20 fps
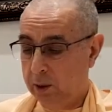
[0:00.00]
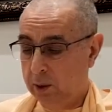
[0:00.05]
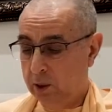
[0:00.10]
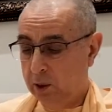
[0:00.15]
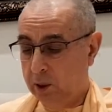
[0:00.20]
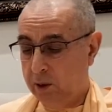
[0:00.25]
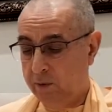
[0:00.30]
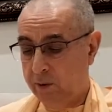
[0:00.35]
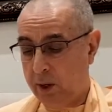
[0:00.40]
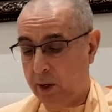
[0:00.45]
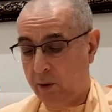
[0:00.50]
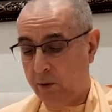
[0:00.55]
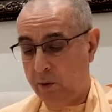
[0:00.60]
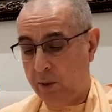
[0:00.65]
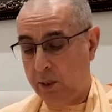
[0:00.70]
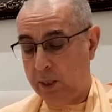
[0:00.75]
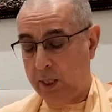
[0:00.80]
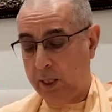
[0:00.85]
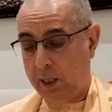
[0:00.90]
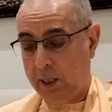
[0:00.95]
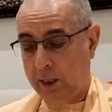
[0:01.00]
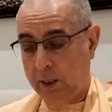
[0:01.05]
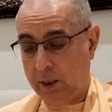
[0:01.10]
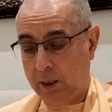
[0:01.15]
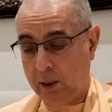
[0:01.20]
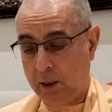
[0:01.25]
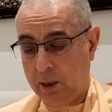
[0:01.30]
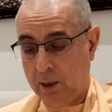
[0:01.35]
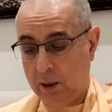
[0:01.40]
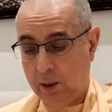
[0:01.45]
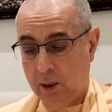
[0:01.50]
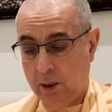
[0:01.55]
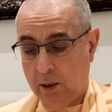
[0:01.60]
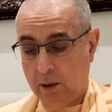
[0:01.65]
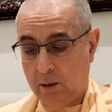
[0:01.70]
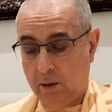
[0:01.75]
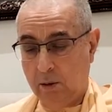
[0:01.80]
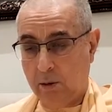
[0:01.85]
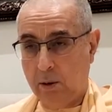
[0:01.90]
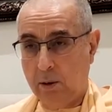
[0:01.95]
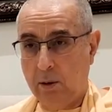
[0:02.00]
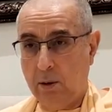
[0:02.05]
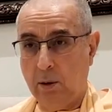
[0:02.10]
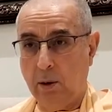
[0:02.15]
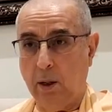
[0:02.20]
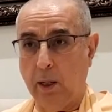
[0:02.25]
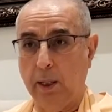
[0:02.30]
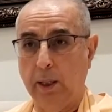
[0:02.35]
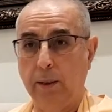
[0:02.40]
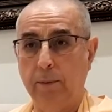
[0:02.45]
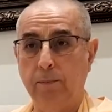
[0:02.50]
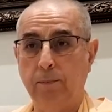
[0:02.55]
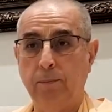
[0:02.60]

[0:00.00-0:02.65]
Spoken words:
of entertaining Lord Narayan.